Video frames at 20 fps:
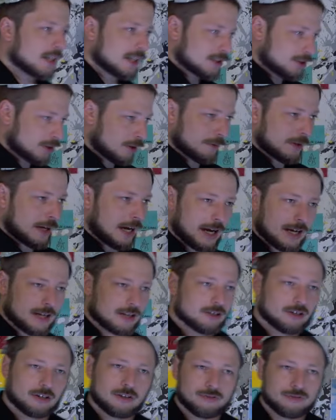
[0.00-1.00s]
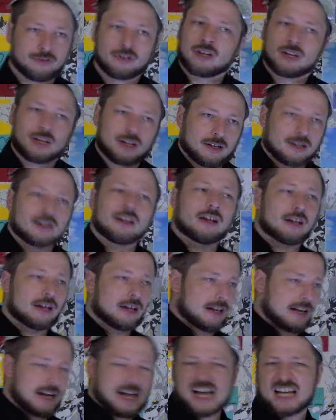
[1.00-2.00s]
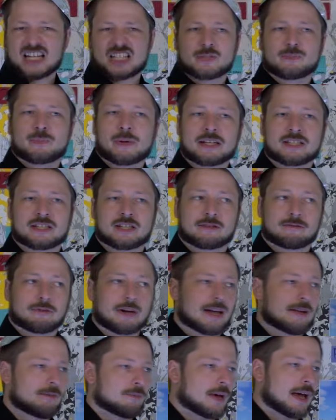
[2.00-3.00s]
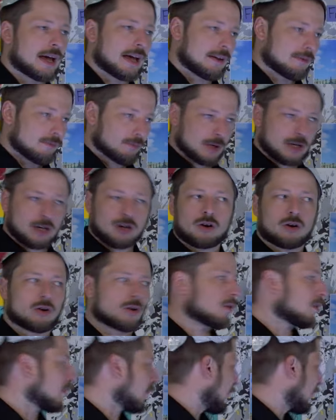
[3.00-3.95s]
some kind of large pentagram, and when all